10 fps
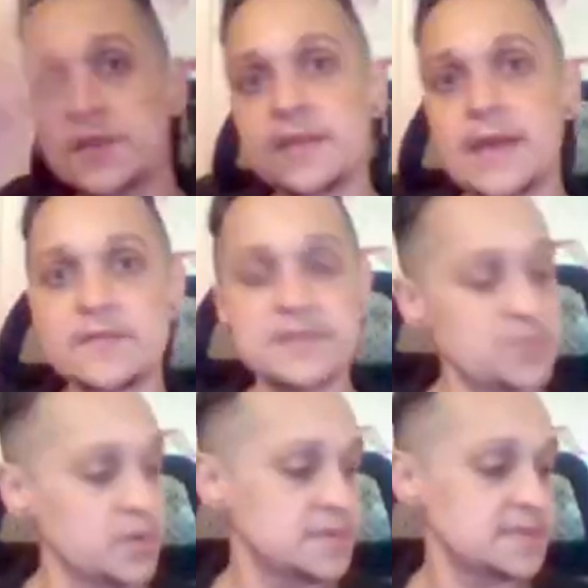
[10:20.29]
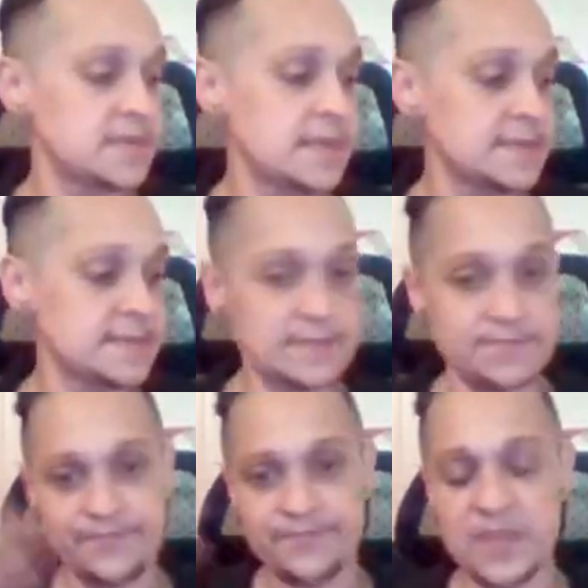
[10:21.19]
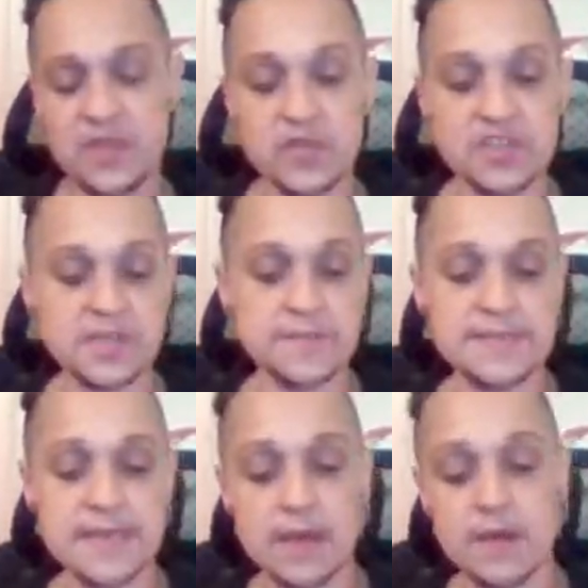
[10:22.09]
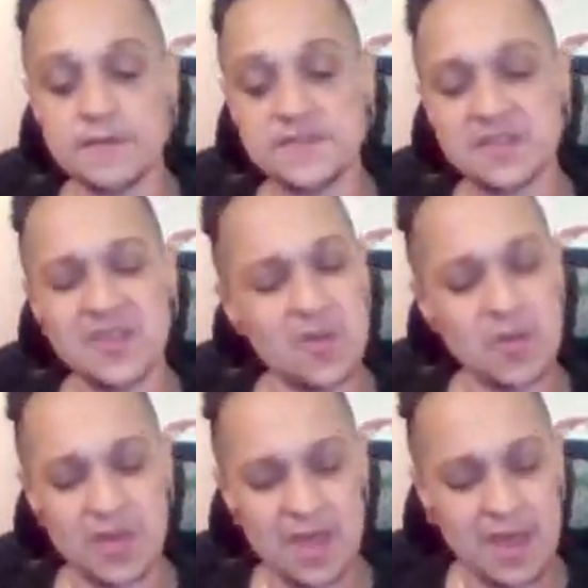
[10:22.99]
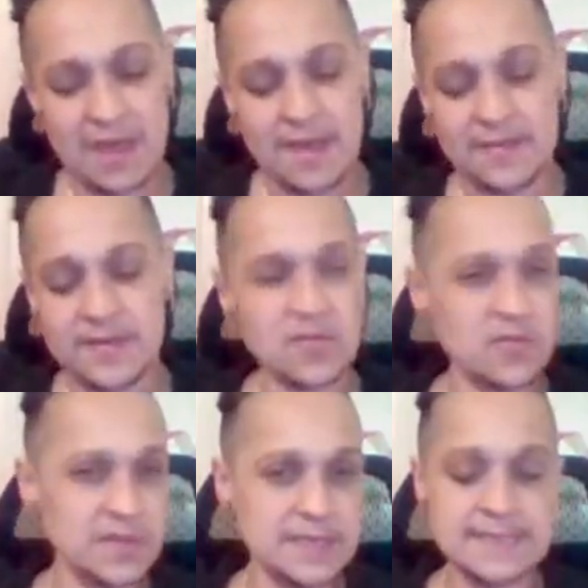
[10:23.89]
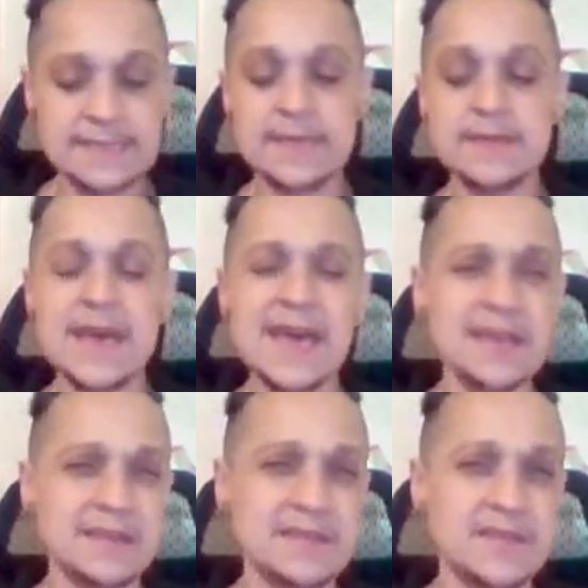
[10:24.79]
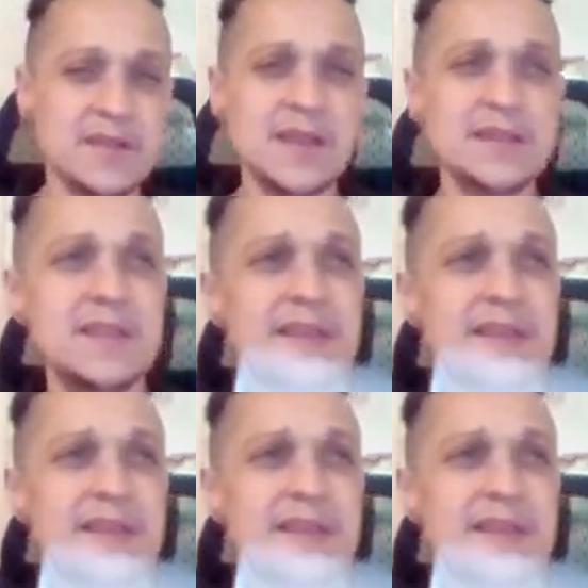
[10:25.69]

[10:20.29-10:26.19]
look at how this person has enriched themselves, you know. They don't really see that. They're kind of